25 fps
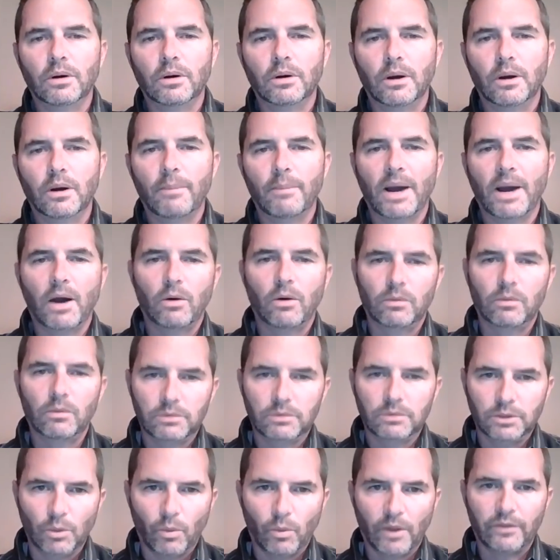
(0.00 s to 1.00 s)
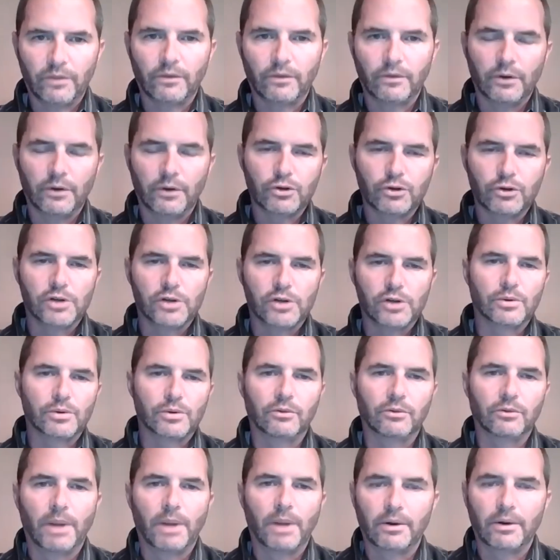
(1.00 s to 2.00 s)
about whether the treasure is
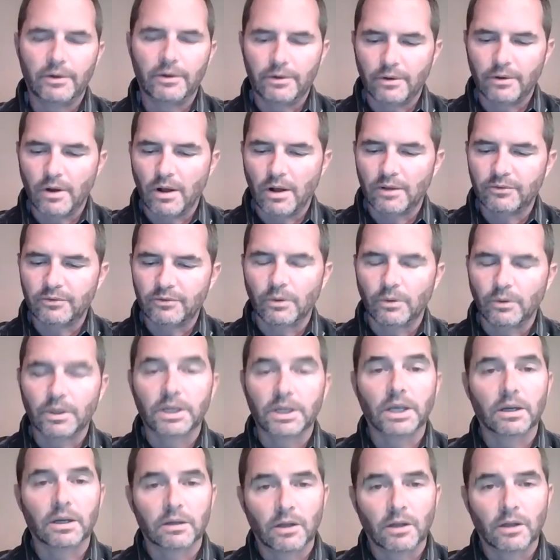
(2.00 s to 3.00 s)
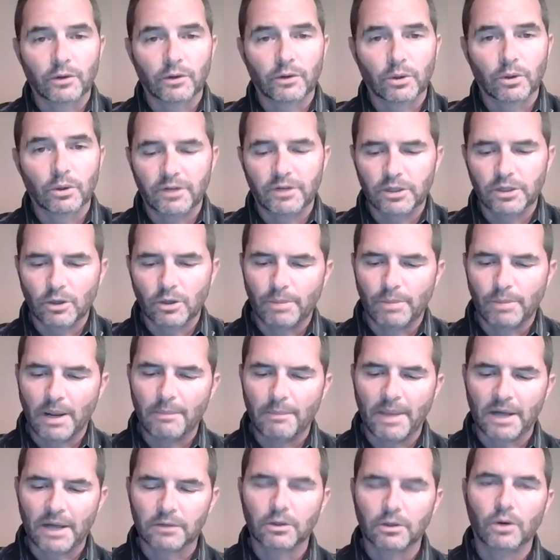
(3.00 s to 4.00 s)
buried or not. So again, another good video by
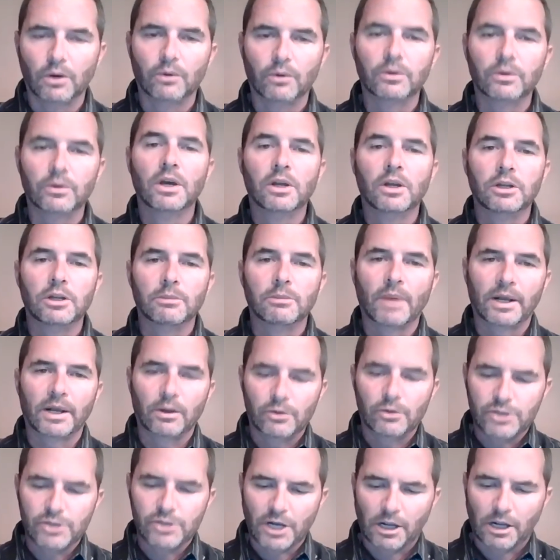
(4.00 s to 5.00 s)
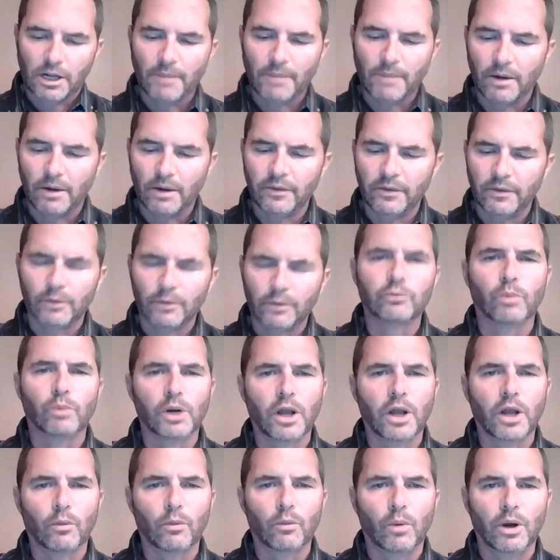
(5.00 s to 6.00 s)
Man Alone. You might go check him out. And there was
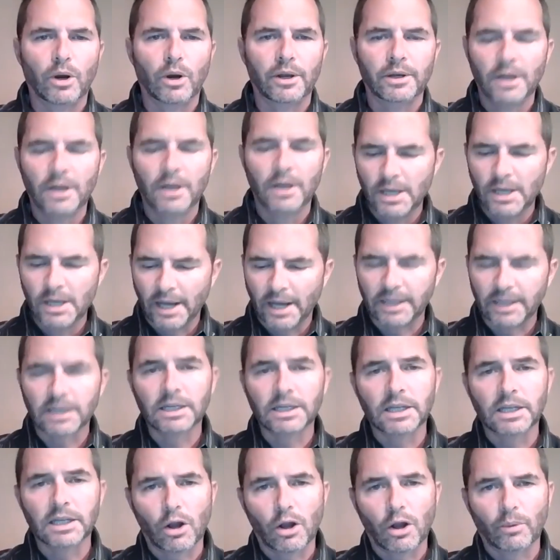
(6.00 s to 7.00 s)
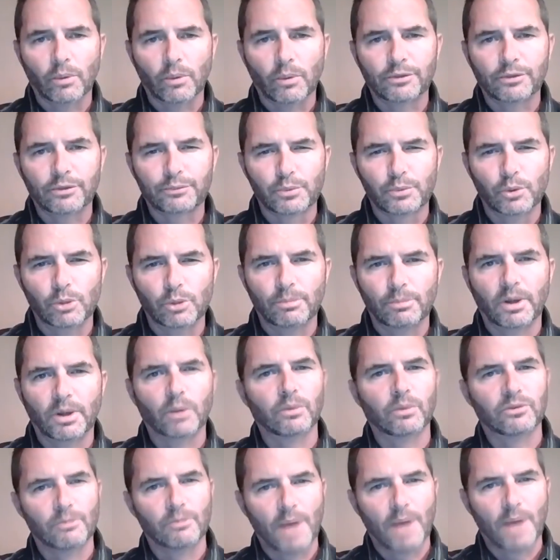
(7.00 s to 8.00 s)
one other one. I didn't get all the way through it, but it
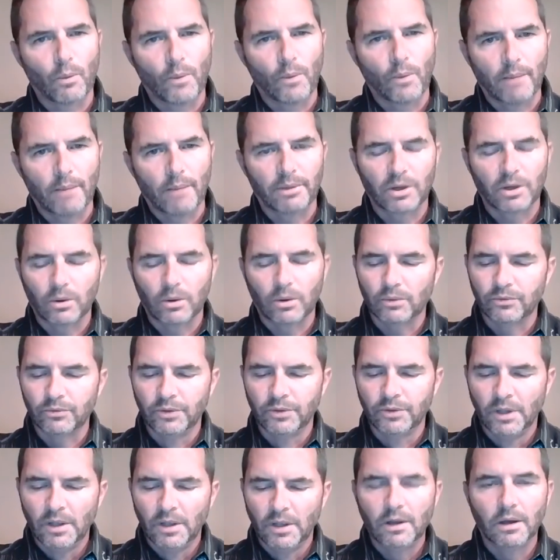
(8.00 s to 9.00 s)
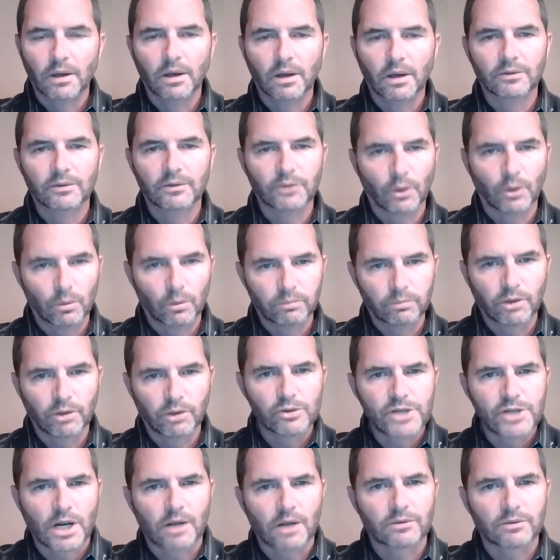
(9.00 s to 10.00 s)
was about rabbit holes. So
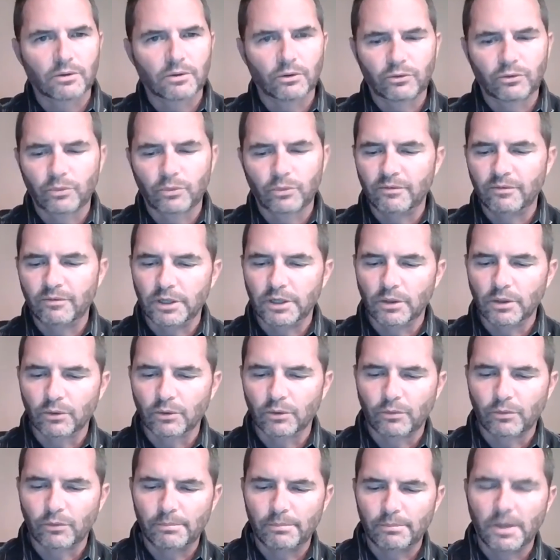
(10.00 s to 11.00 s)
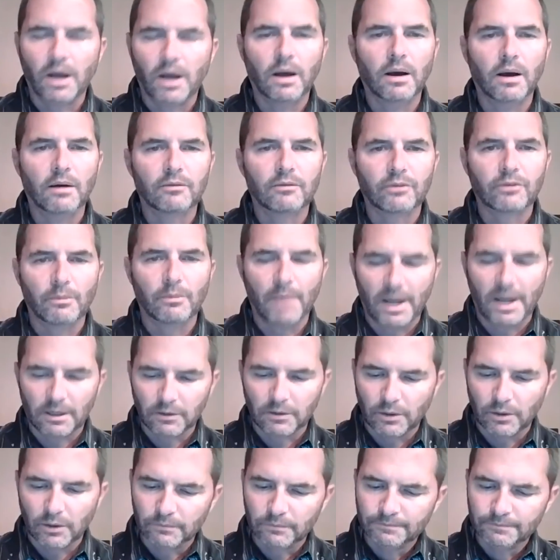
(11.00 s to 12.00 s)
go check out those 3 videos from Man
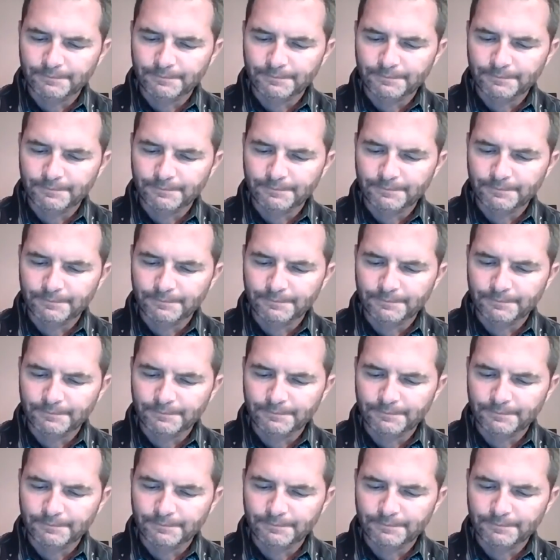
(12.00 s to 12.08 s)
Alone.